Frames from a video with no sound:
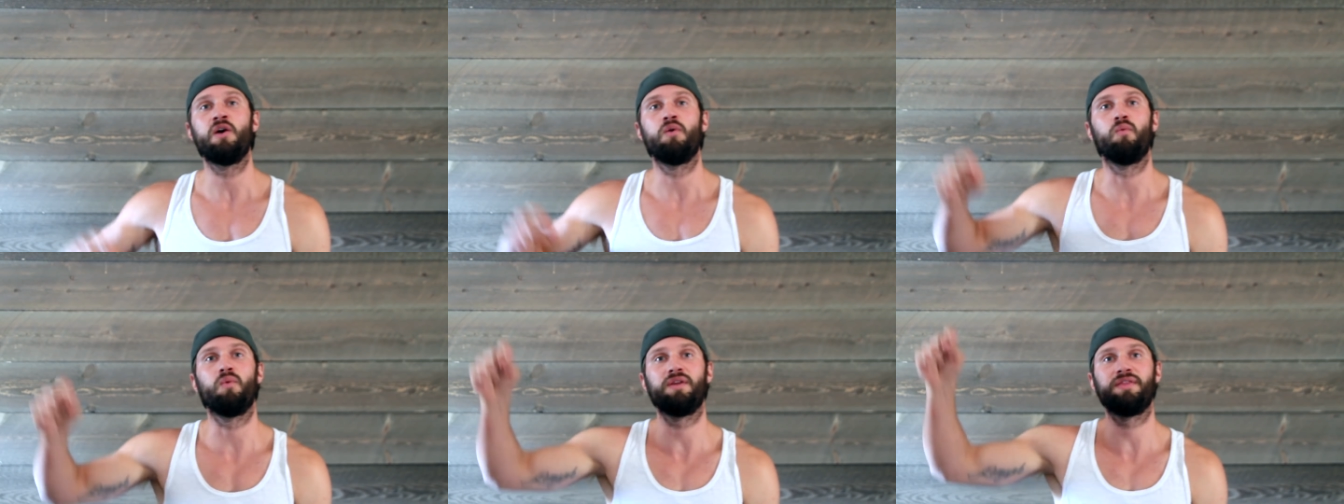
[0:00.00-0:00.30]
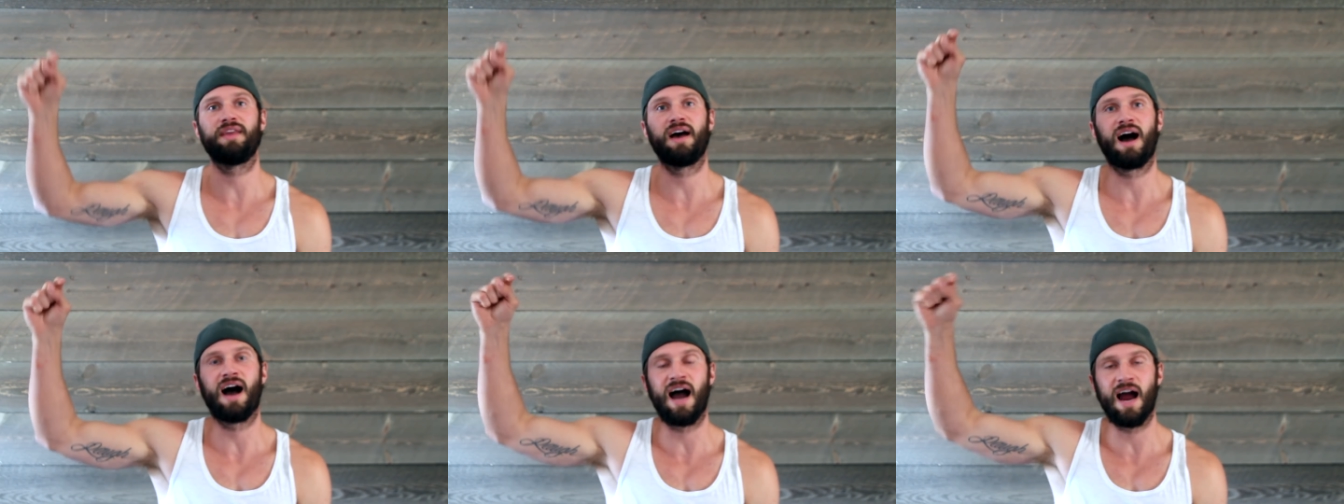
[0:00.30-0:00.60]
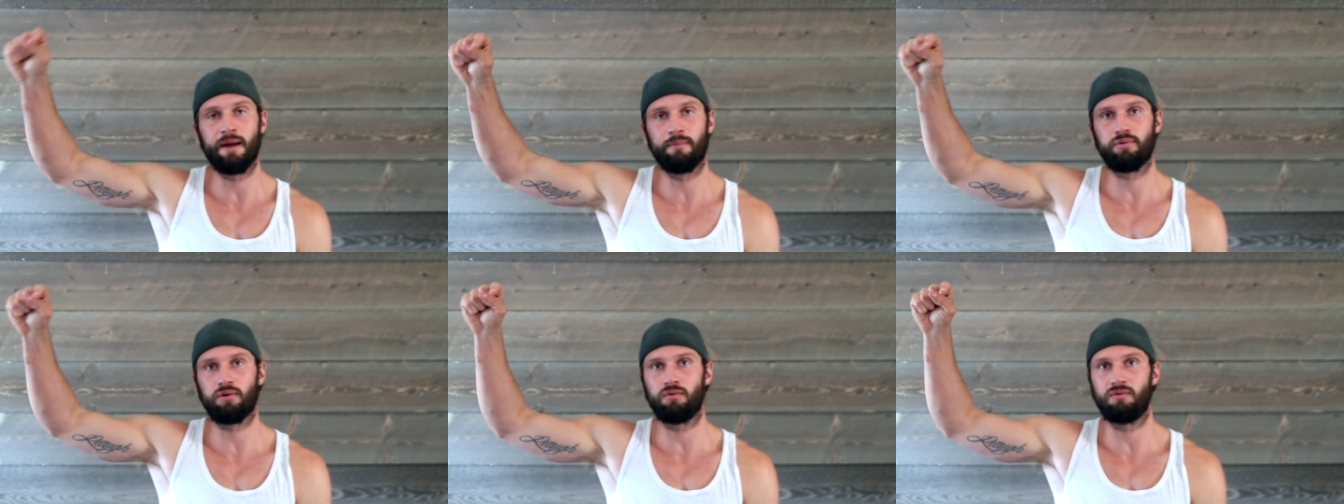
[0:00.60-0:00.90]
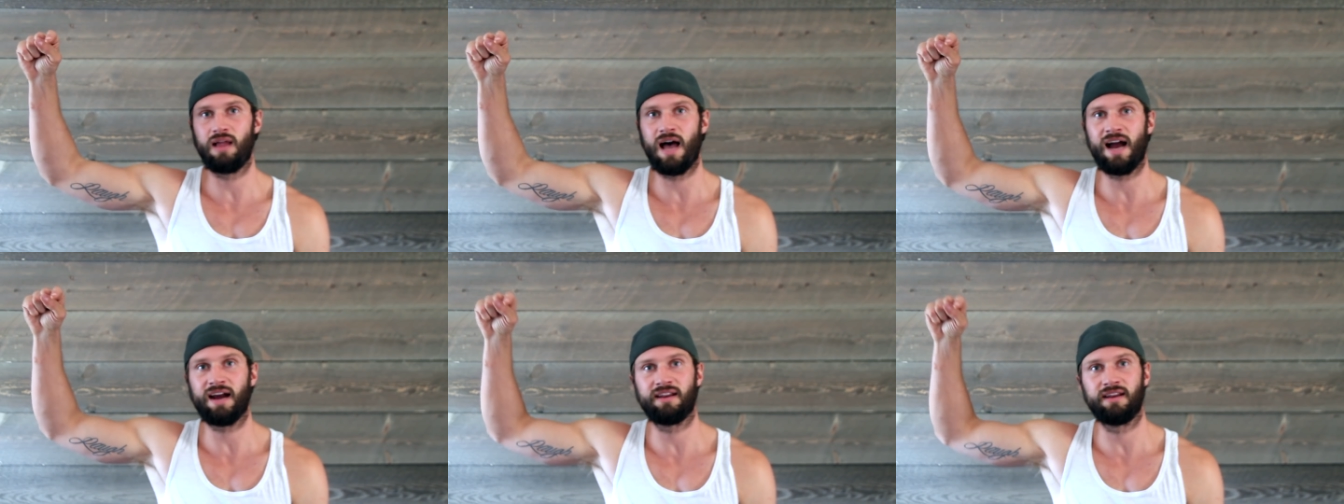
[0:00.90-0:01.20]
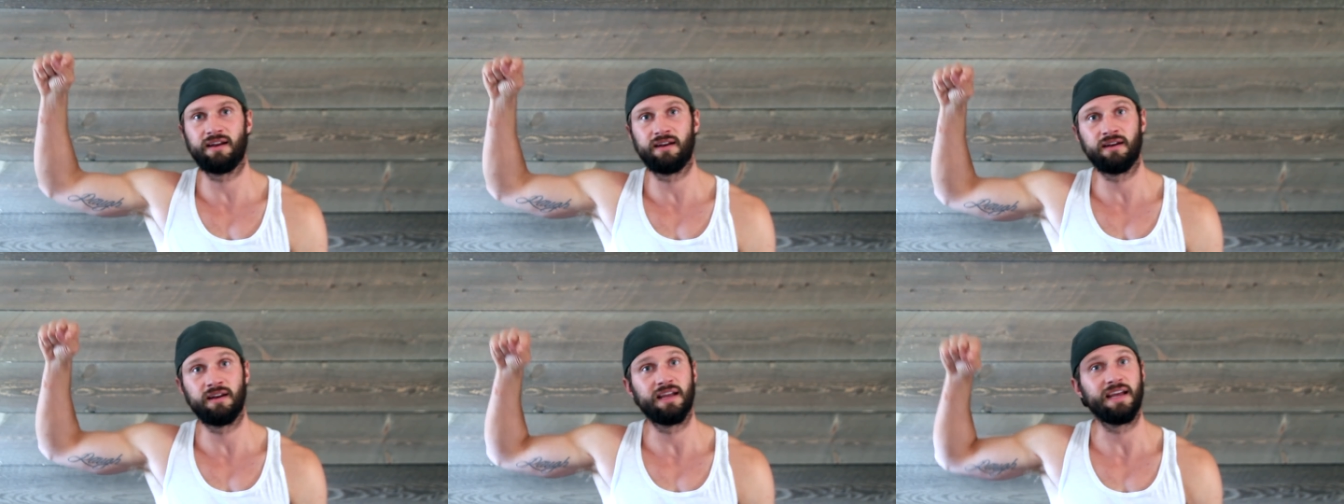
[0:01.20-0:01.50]
when the high
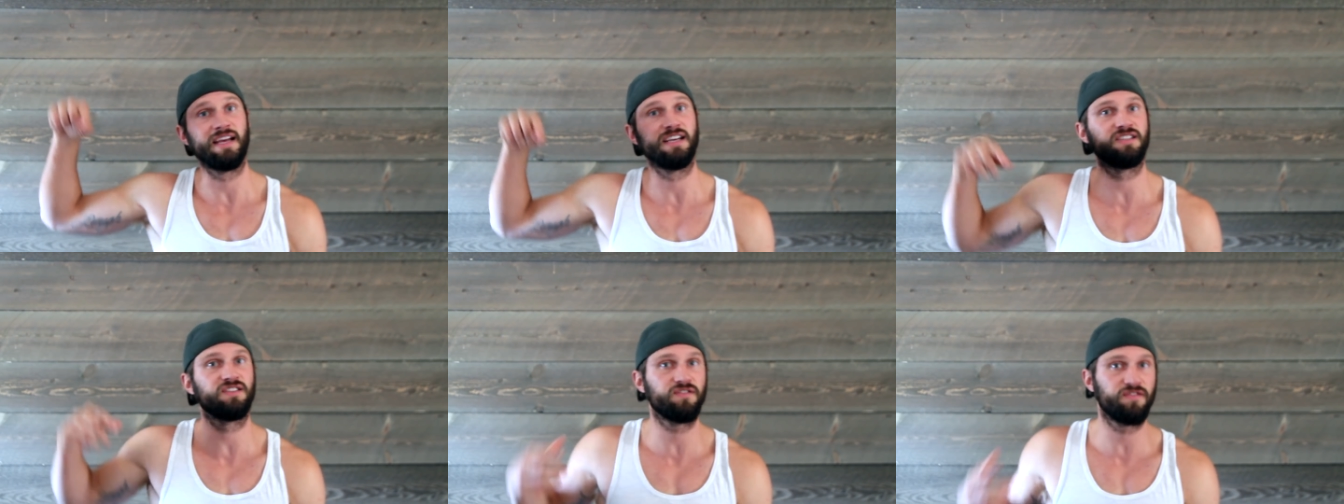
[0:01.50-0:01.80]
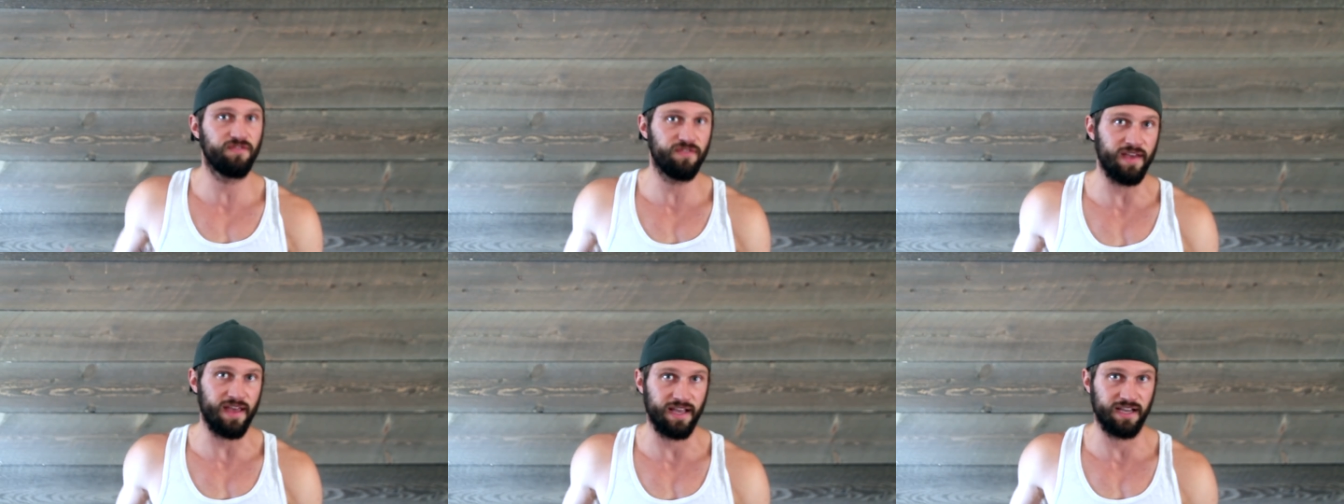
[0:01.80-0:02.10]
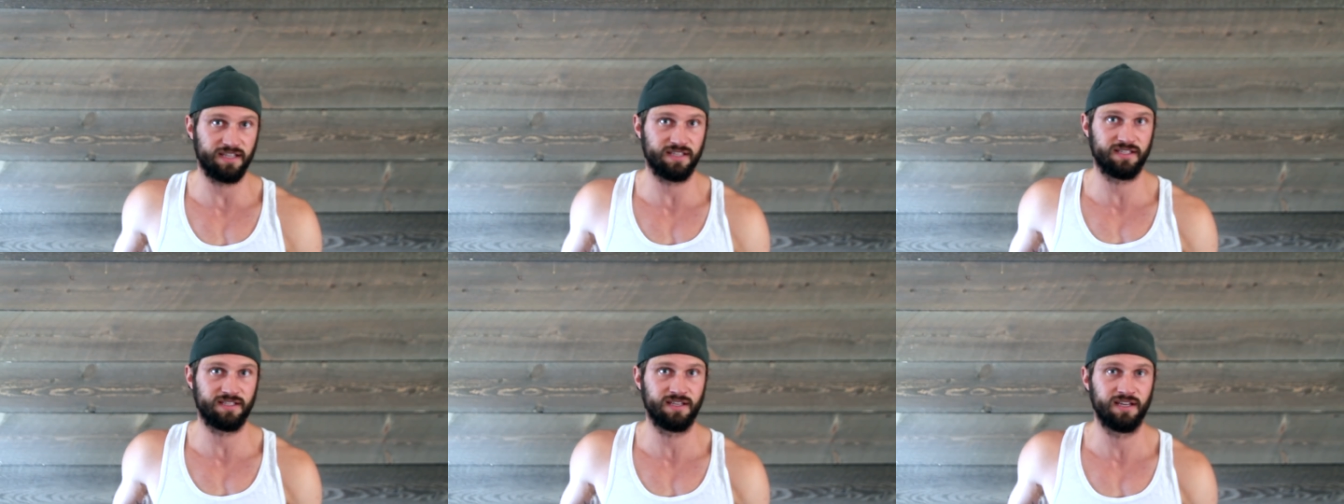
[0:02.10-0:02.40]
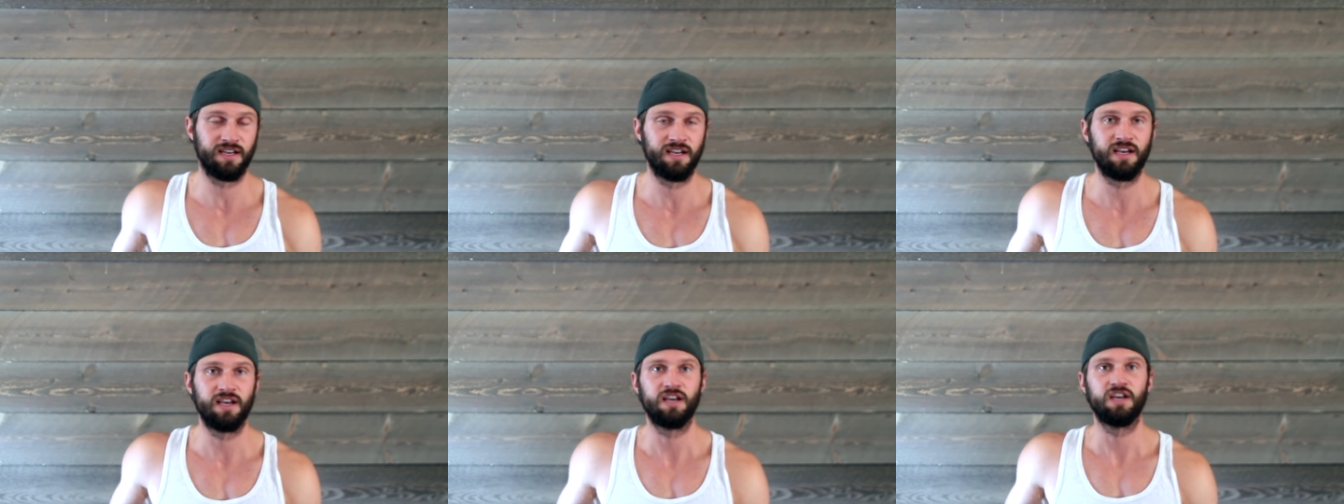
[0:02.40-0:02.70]
prolactin is fixed,